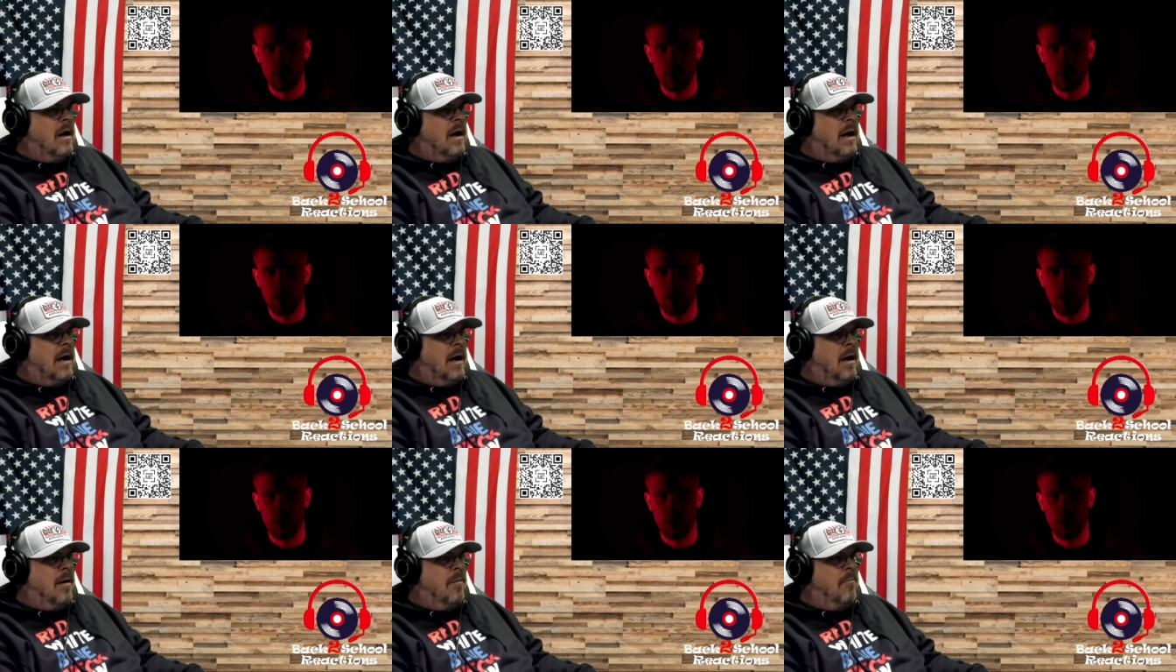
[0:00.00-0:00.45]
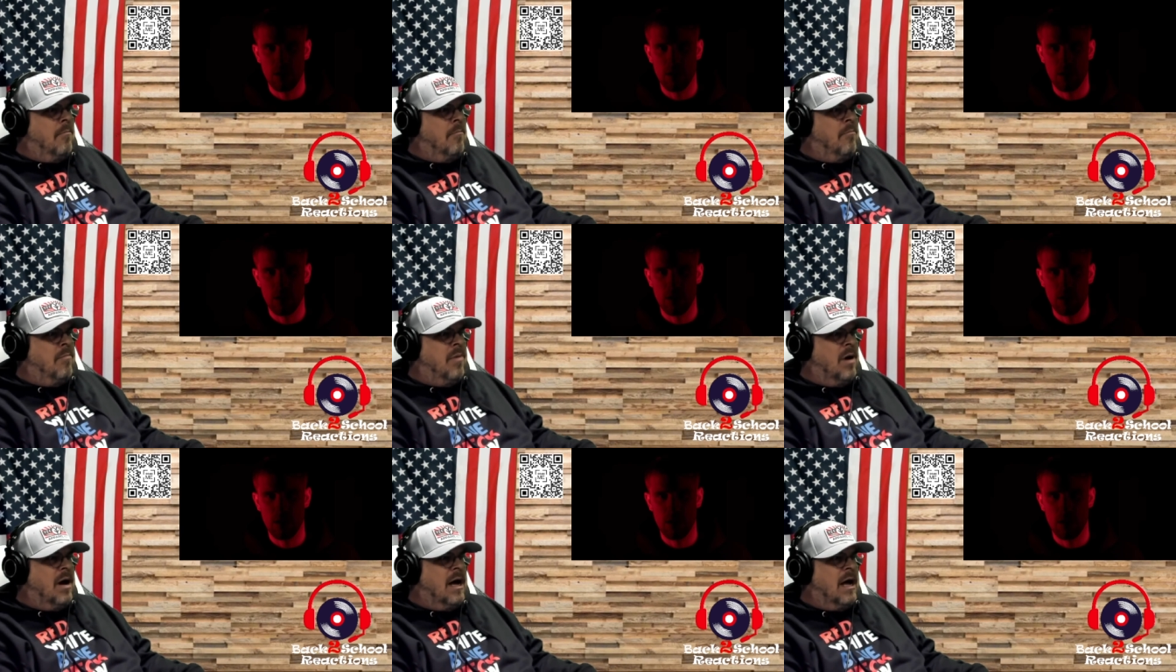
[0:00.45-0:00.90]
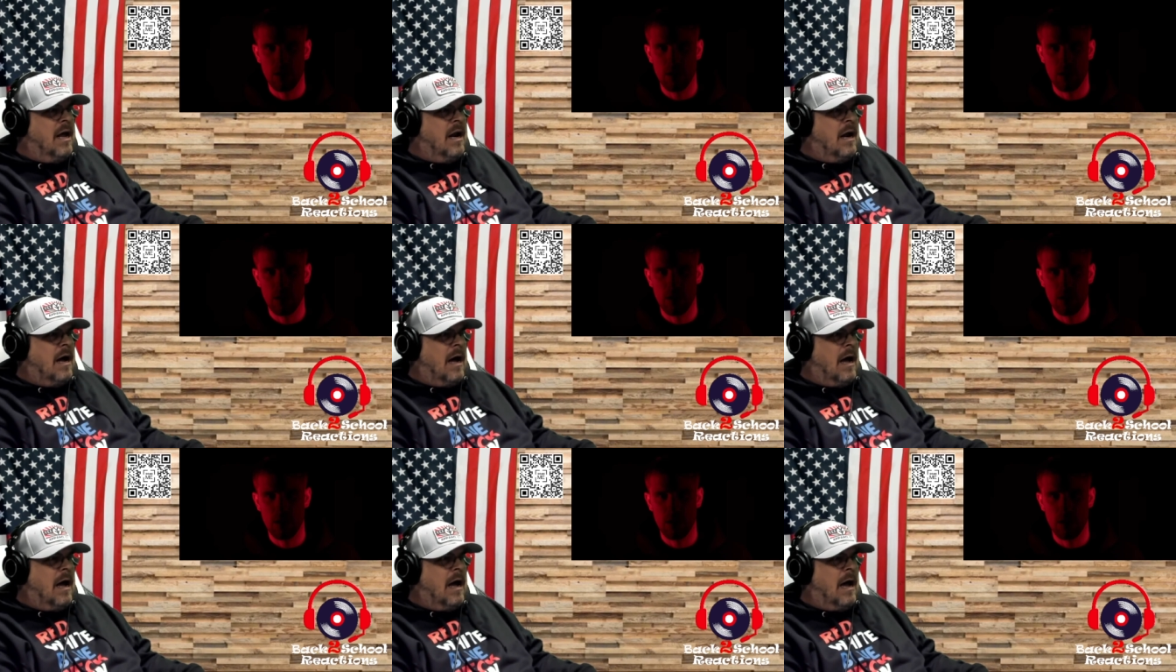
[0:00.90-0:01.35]
Um, but
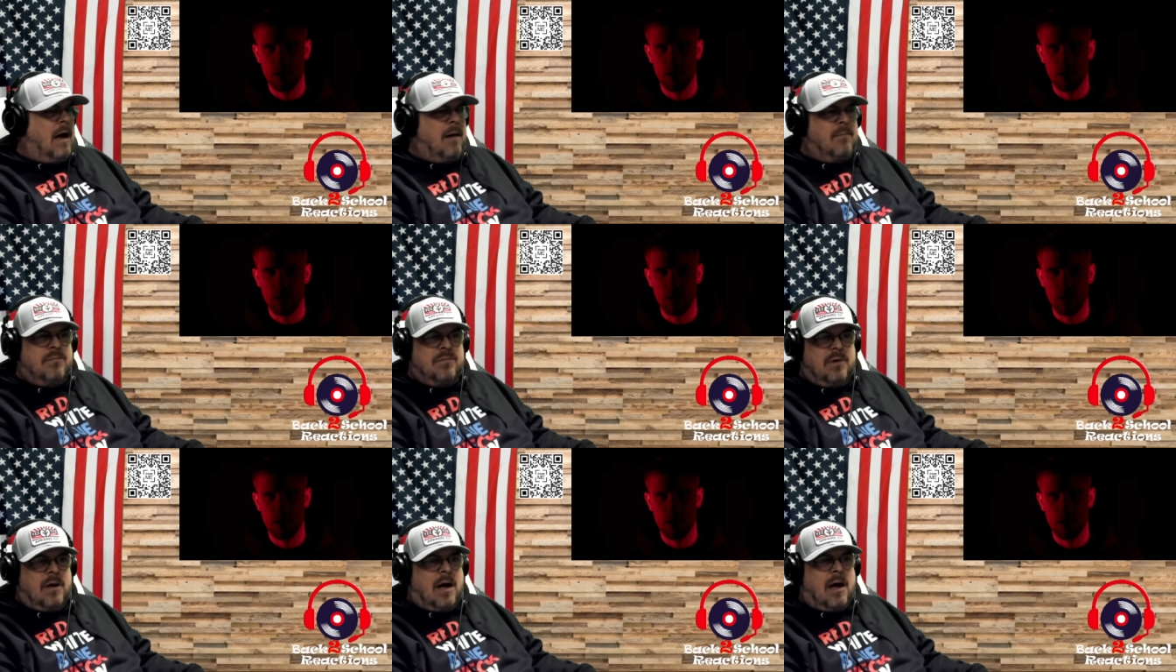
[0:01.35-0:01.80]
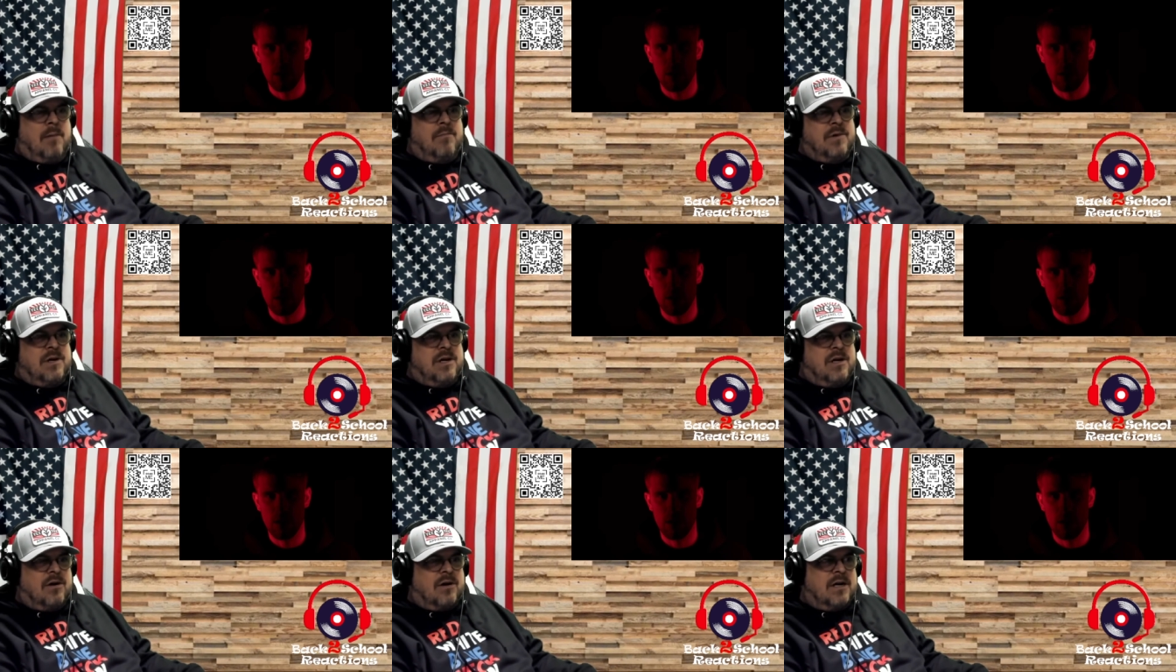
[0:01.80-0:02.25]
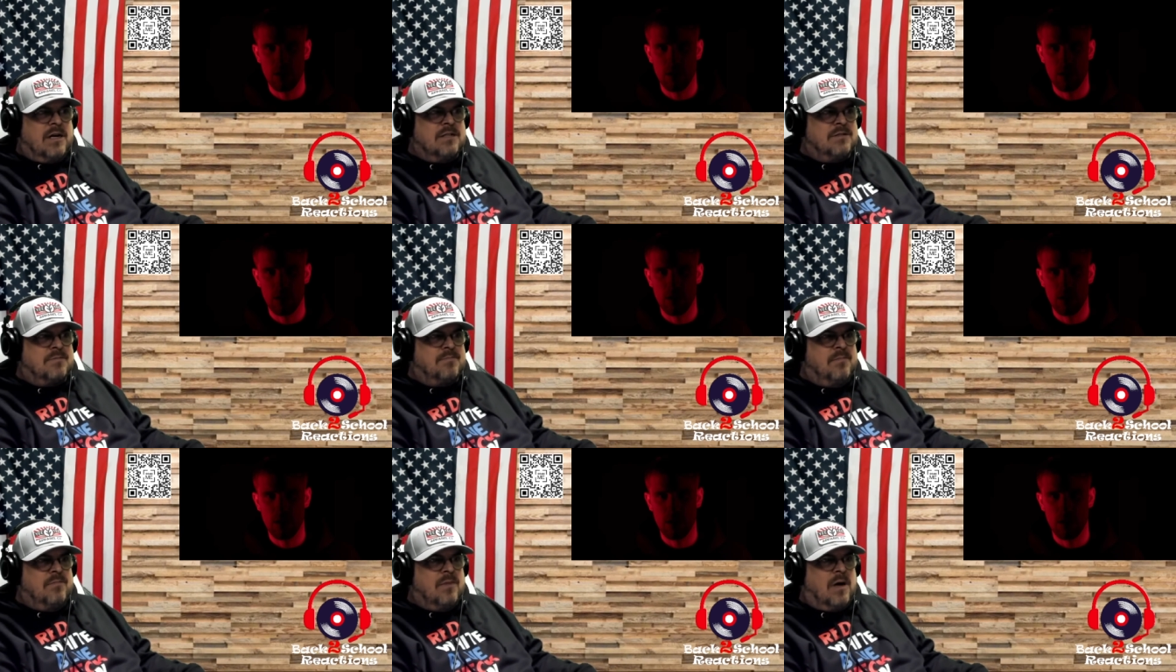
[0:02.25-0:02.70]
I, am I'm, I'm
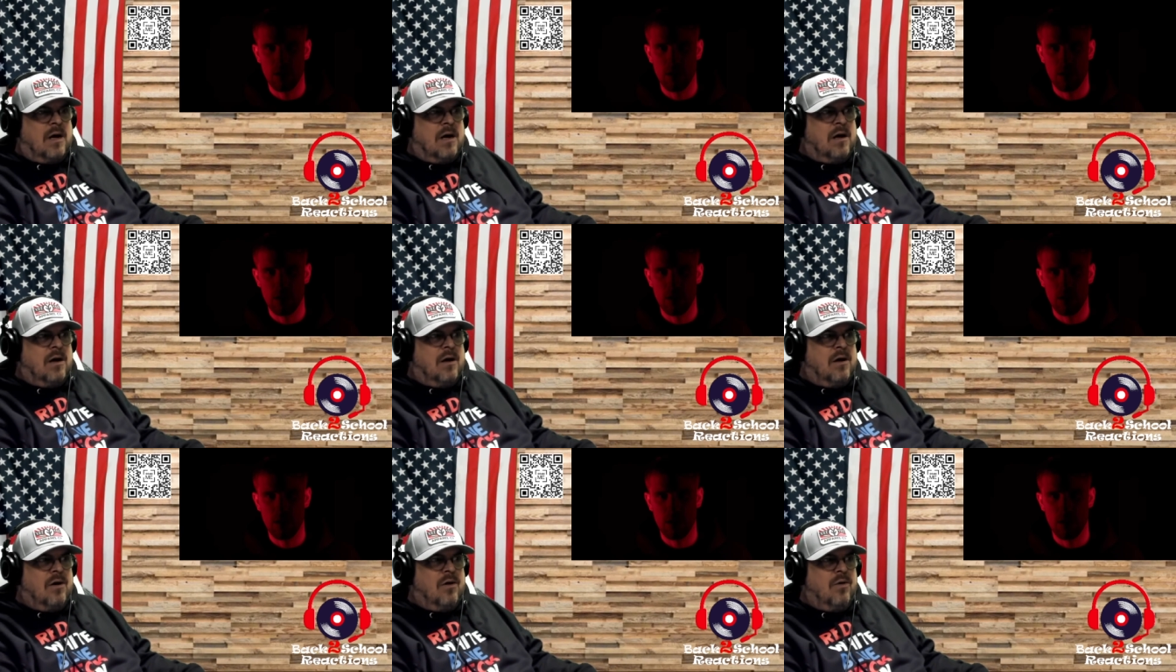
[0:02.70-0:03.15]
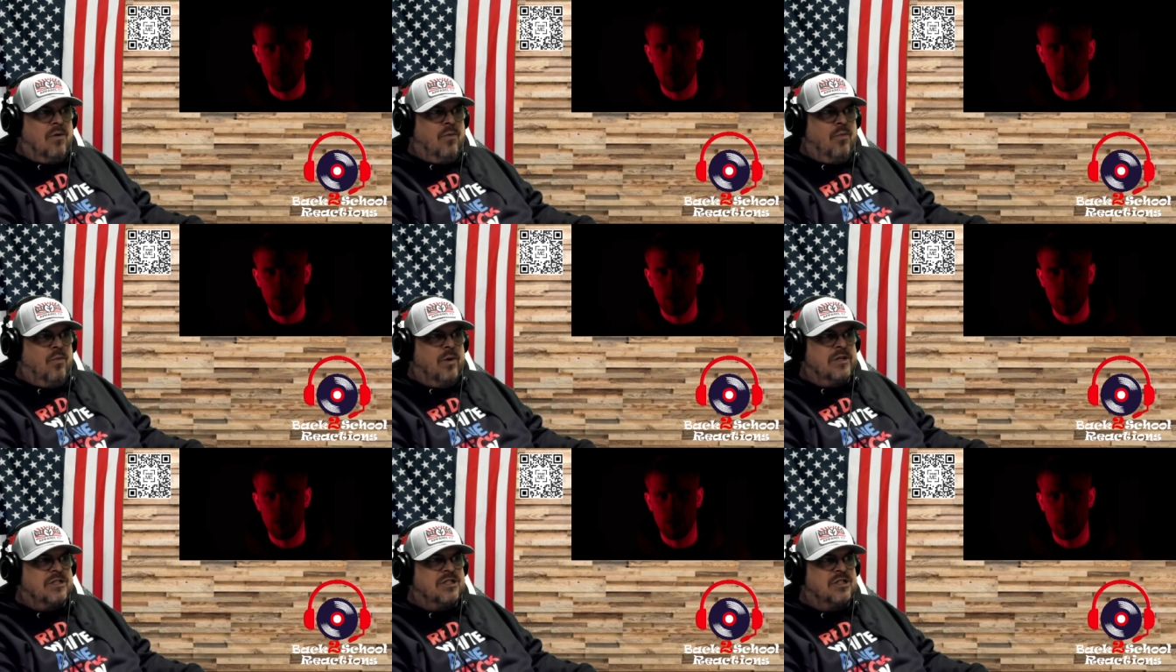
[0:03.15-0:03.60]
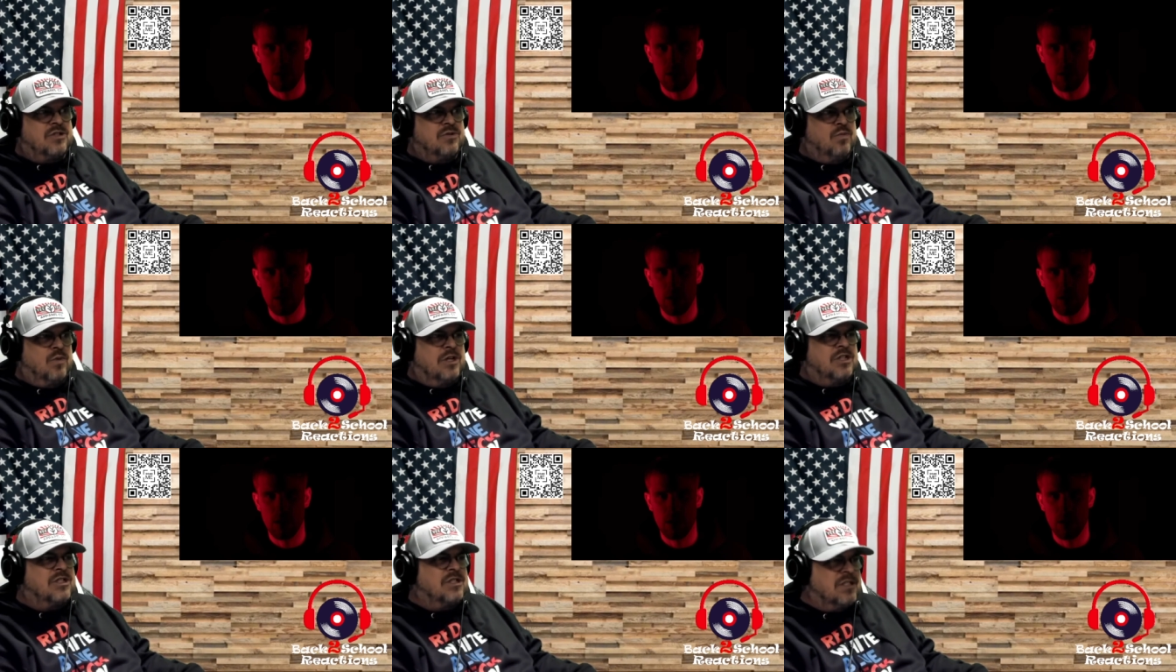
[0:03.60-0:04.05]
curious uh, which
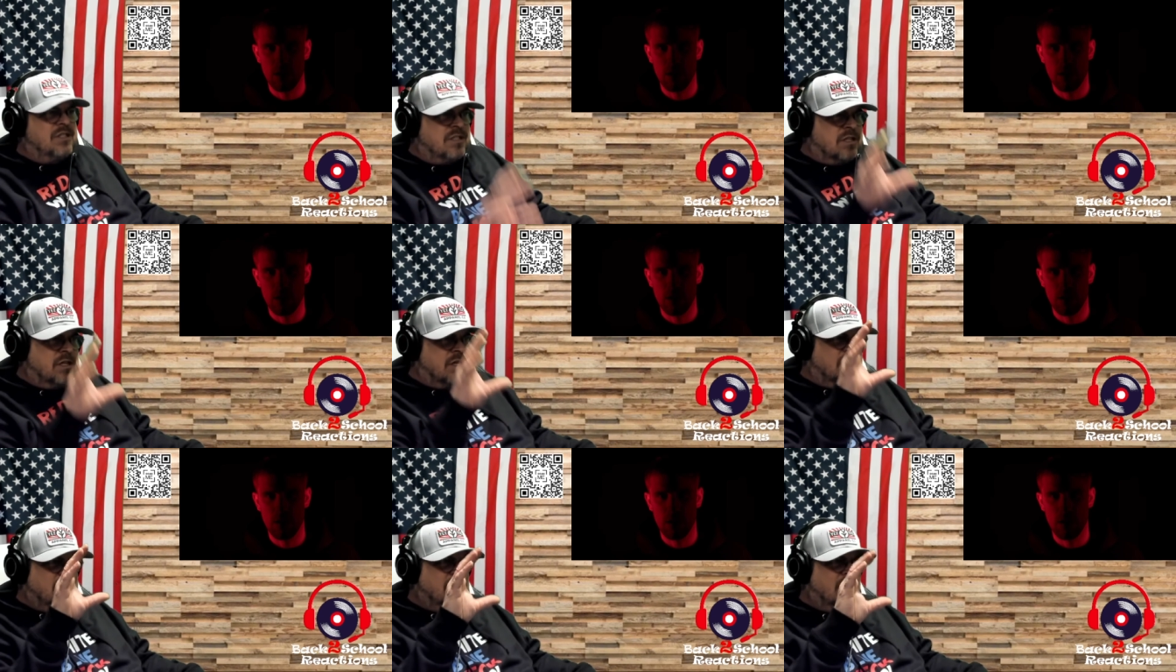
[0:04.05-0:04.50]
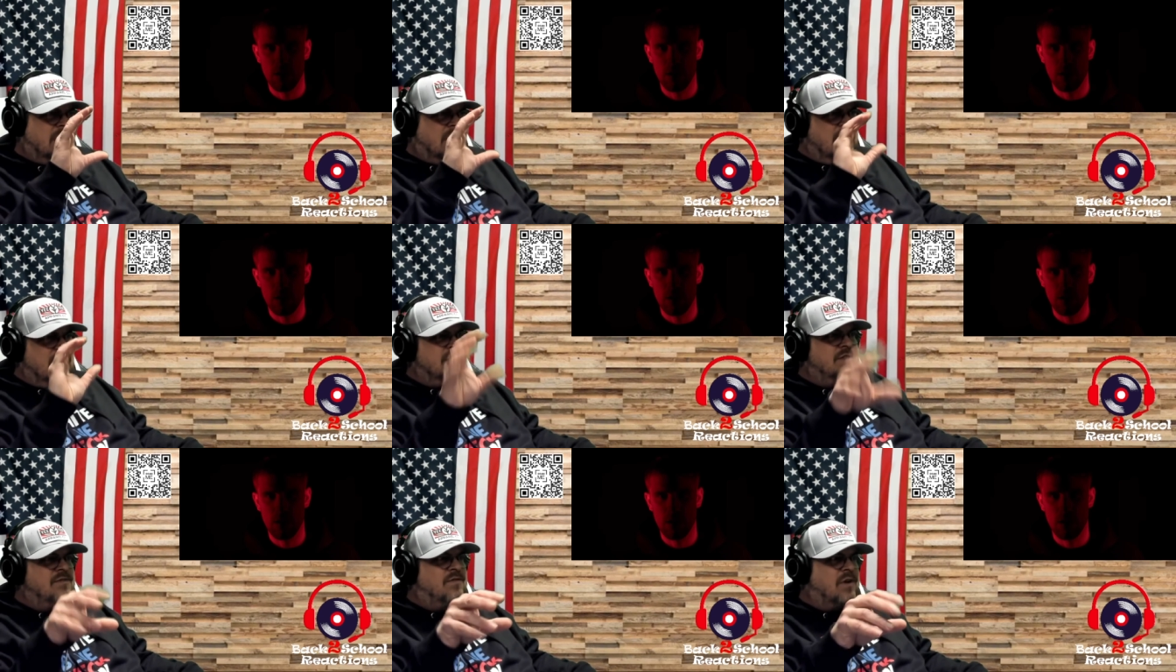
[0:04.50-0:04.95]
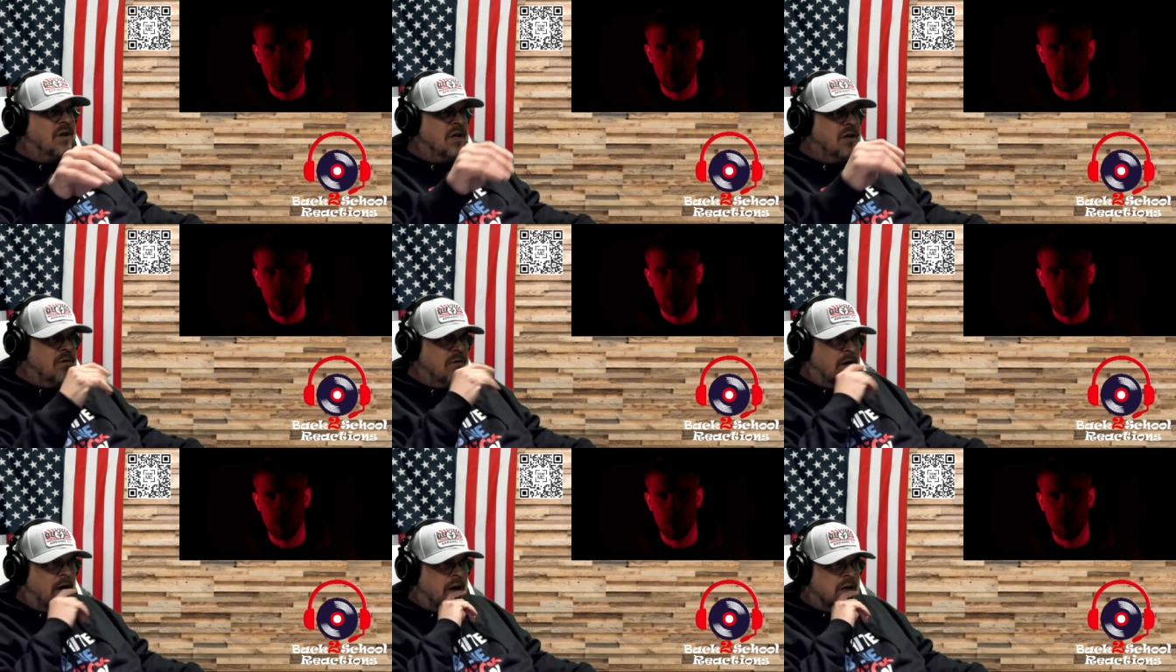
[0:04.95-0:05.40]
which is the, the case for
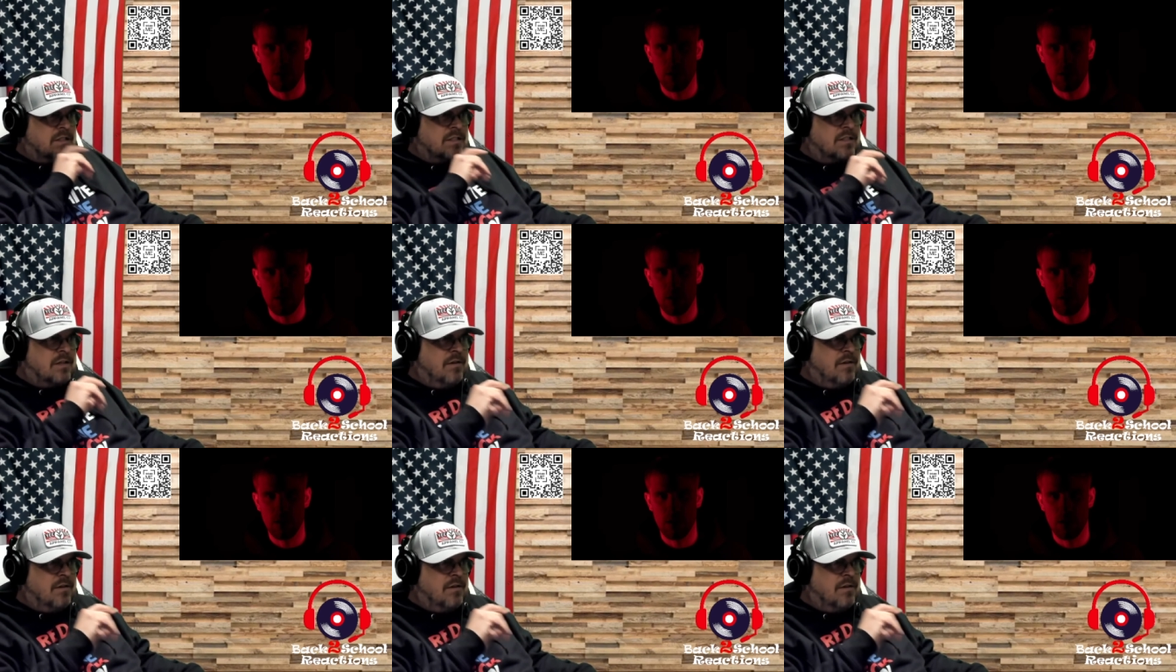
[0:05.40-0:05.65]
you, Knox.